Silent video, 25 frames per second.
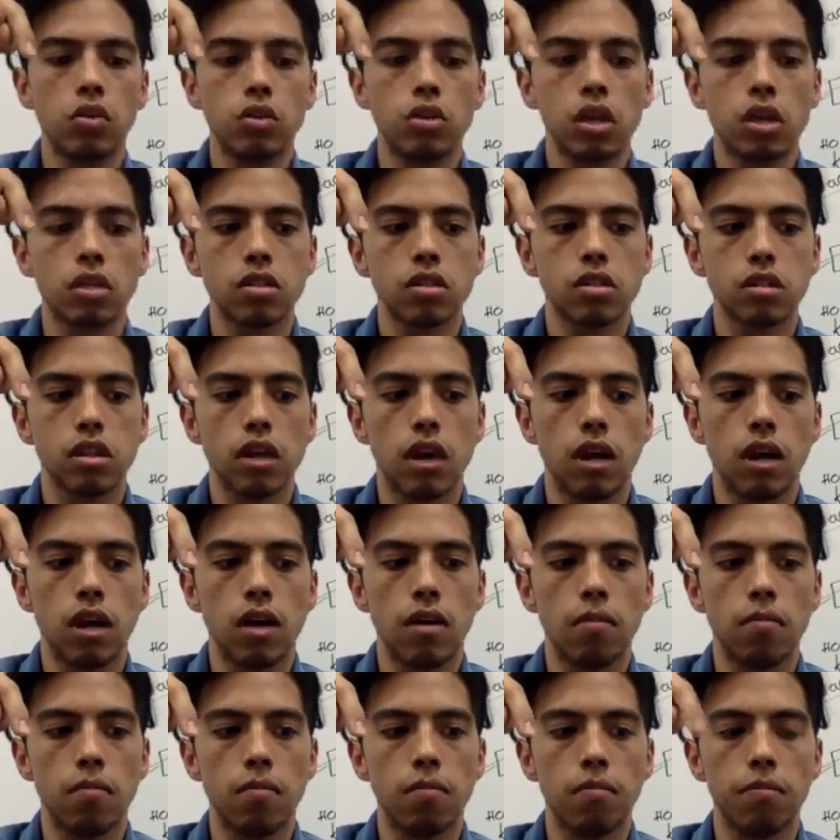just
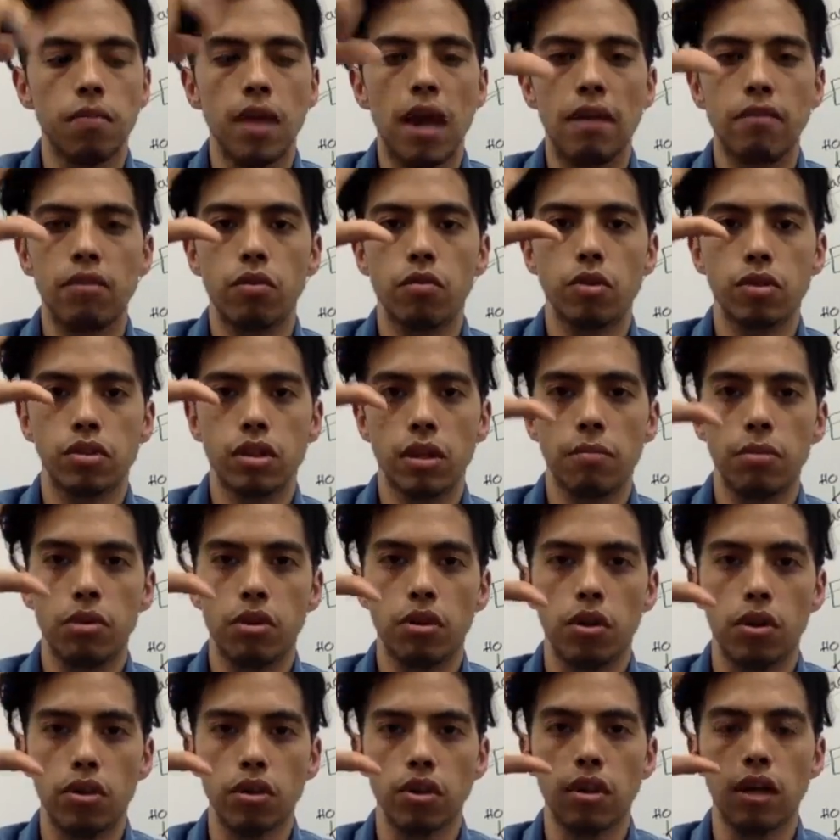have the
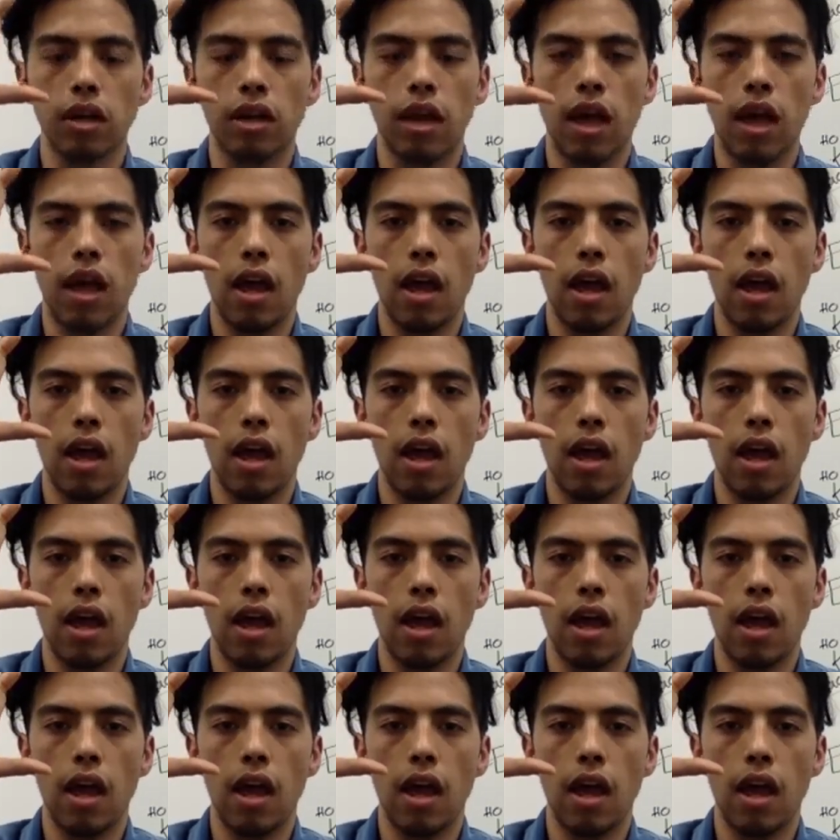receptor on the